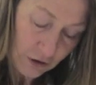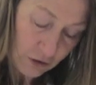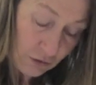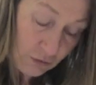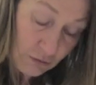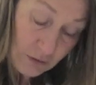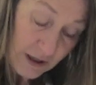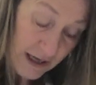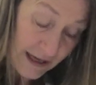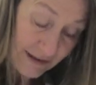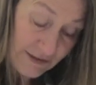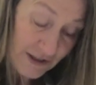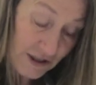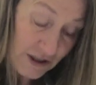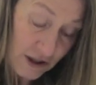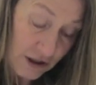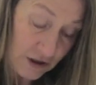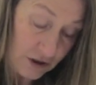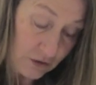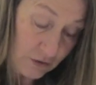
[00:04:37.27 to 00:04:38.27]
All you have to
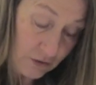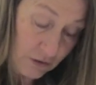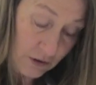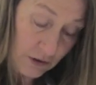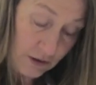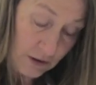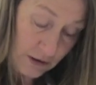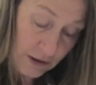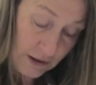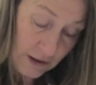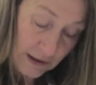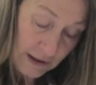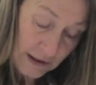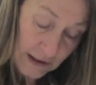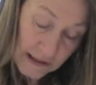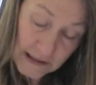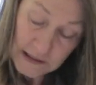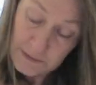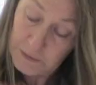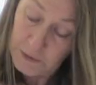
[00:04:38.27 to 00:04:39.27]
do
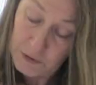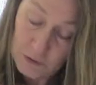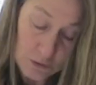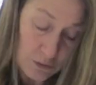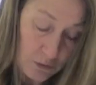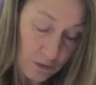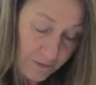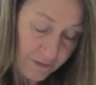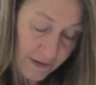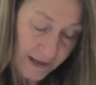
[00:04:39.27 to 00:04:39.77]
is put all of